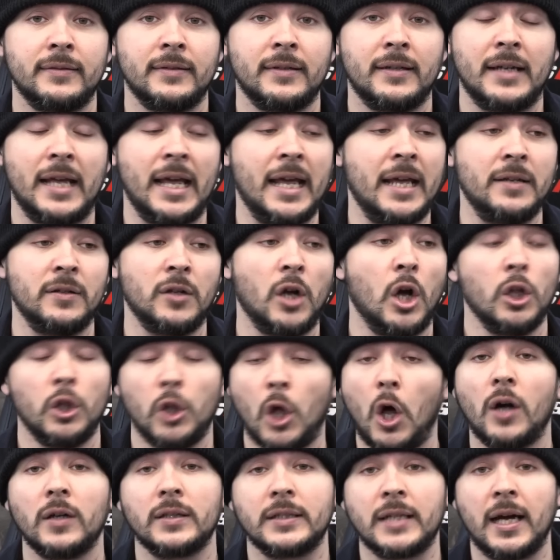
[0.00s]
in a
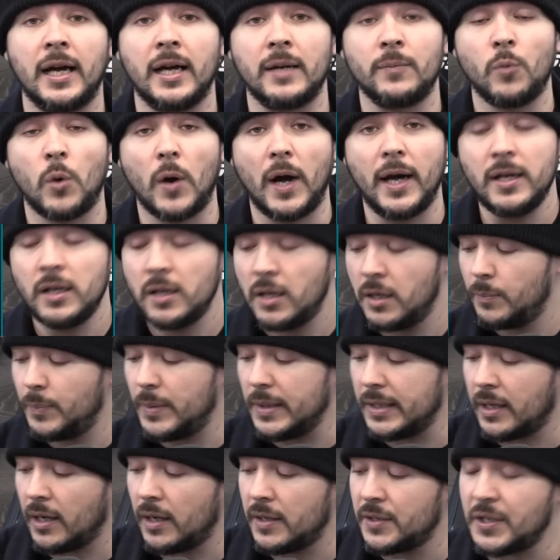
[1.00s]
long time. Why?
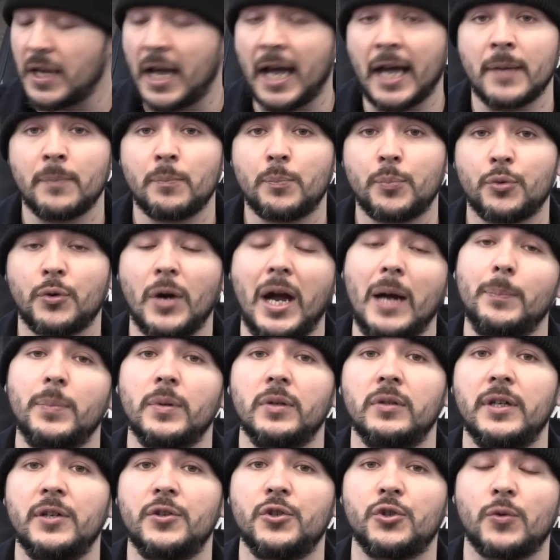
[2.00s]
Because I'm
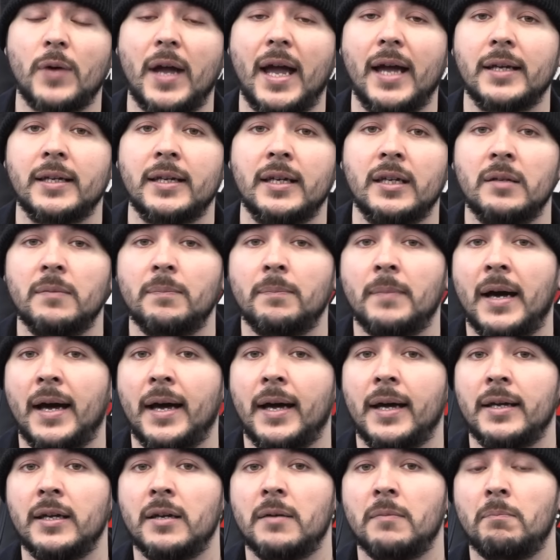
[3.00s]
properly tracking
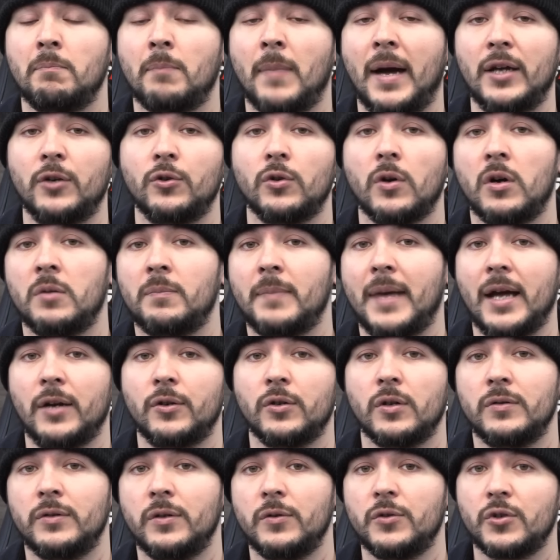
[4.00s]
my micro and
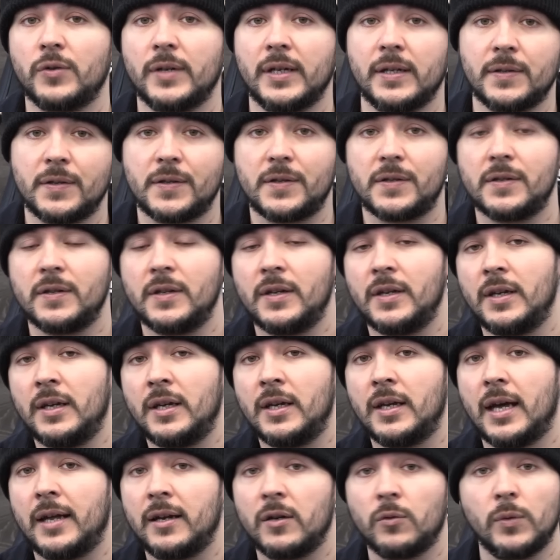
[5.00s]
macronutrients.
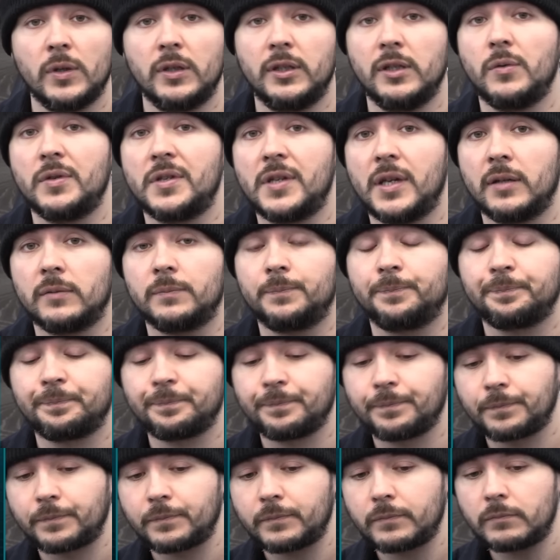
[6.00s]
And it really was it.
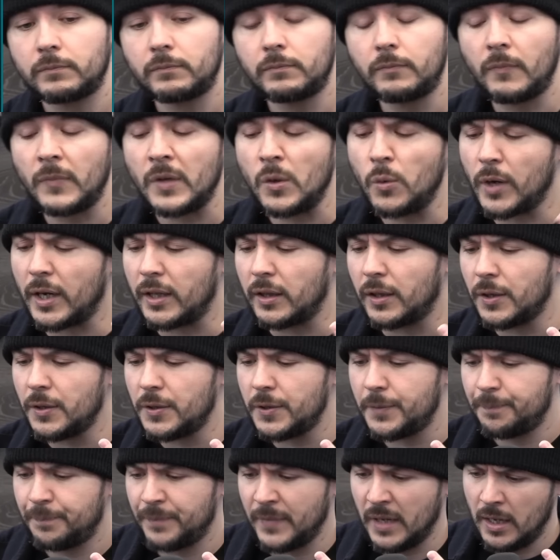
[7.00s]
What I
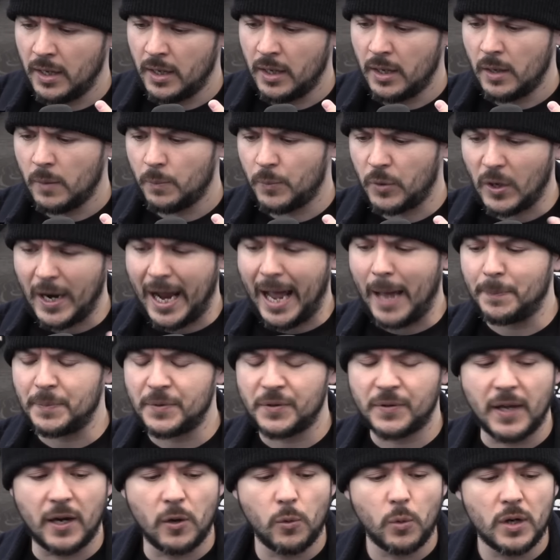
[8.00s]
learned Perhaps
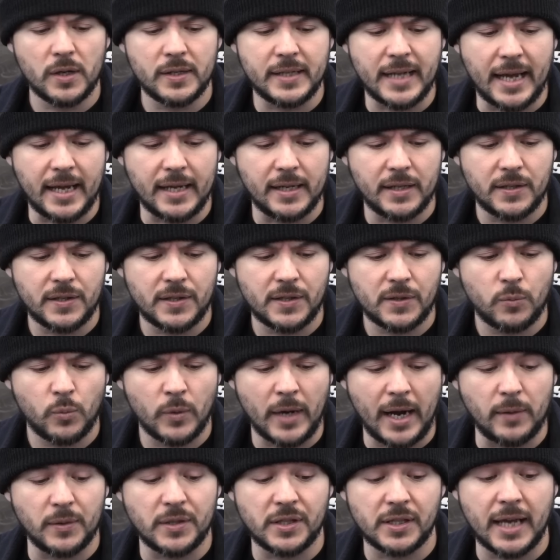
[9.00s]
there were days when
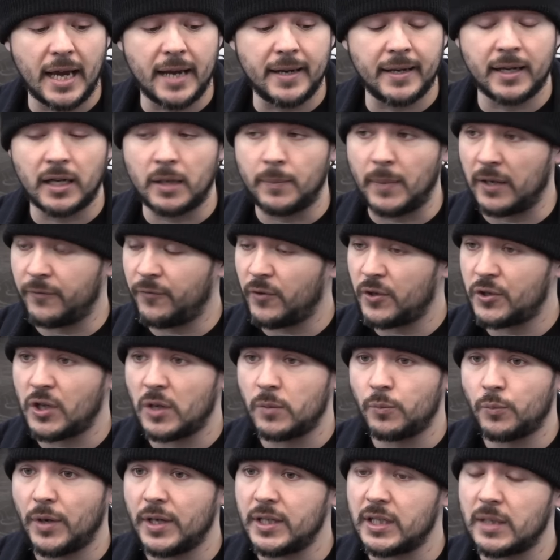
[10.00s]
I was skating and I'm like, for
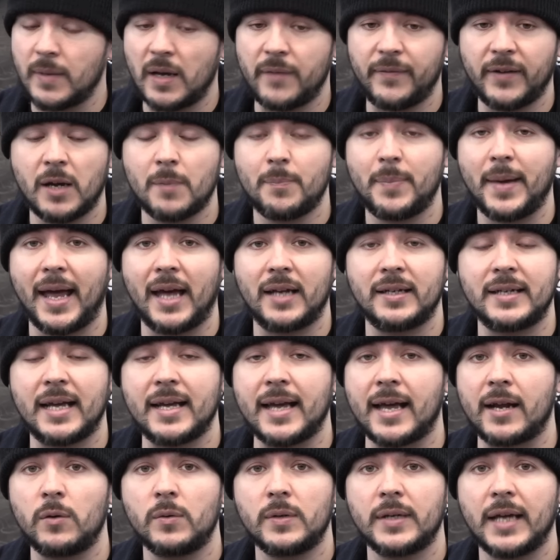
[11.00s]
some reason, I'm having a bad day.
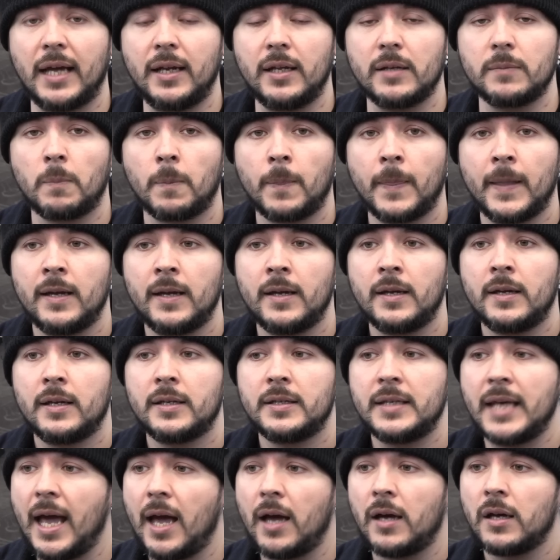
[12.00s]
I don't get it.
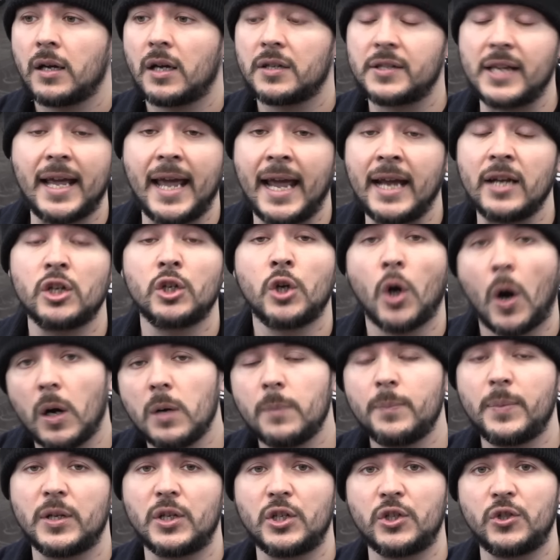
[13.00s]
Yeah, because I ate
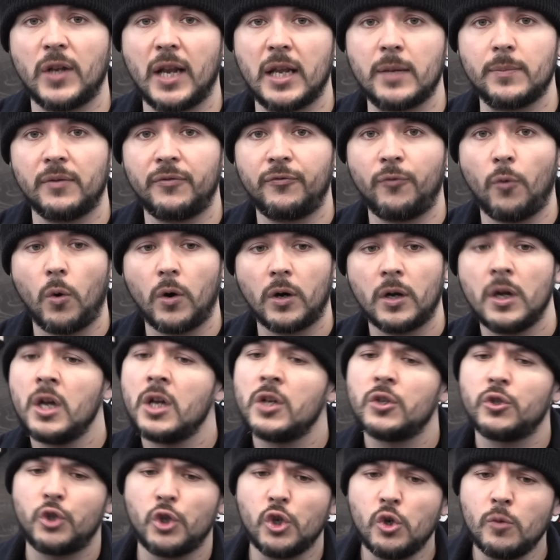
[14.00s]
garbage the day before.
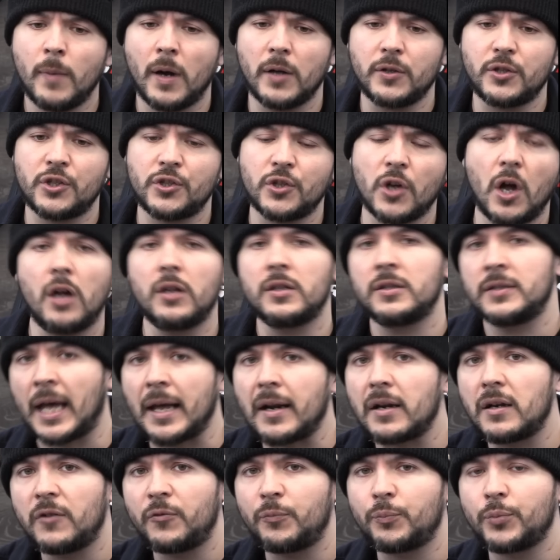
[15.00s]
Too much salt, not
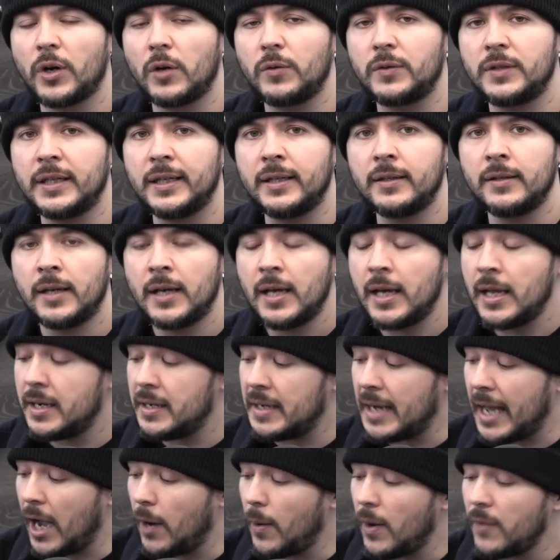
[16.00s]
enough protein.
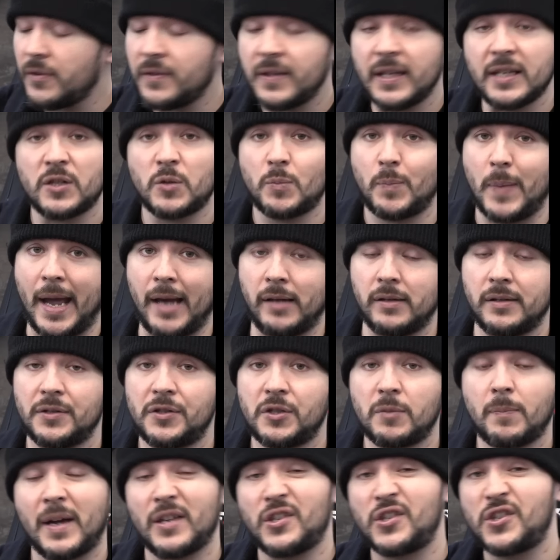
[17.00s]
Now everything's
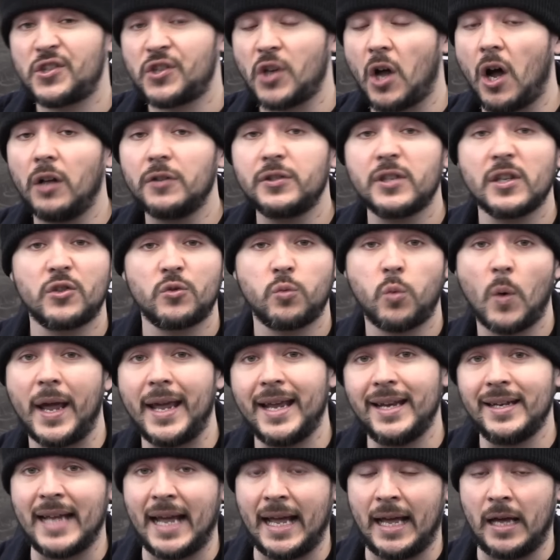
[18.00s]
balanced. My salt is
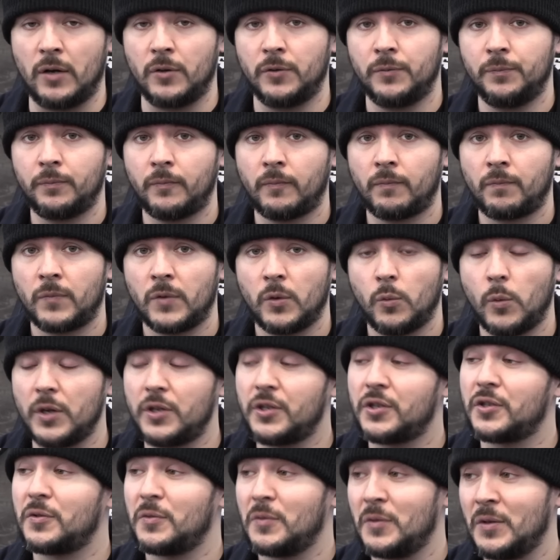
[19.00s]
way down,
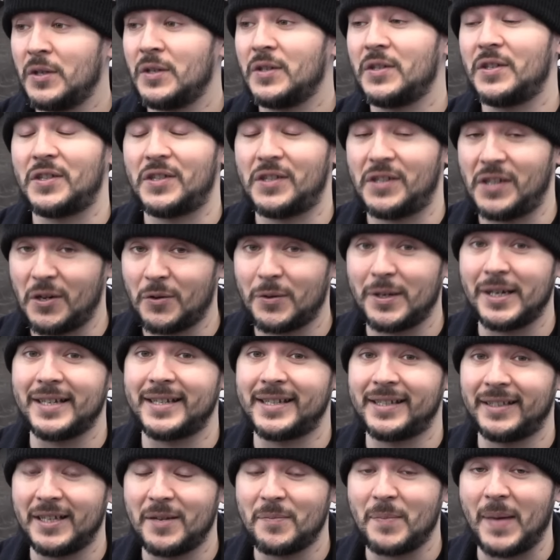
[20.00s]
which
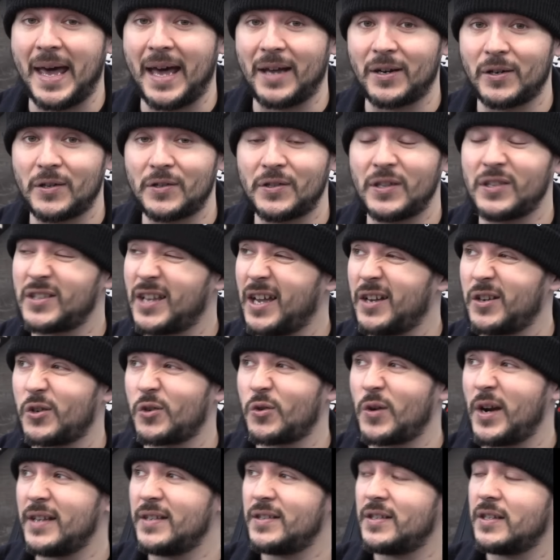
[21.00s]
seriously matters. It's kind of
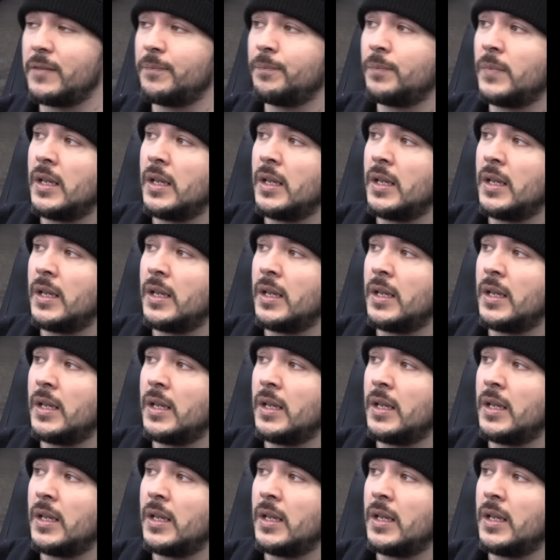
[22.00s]
crazy.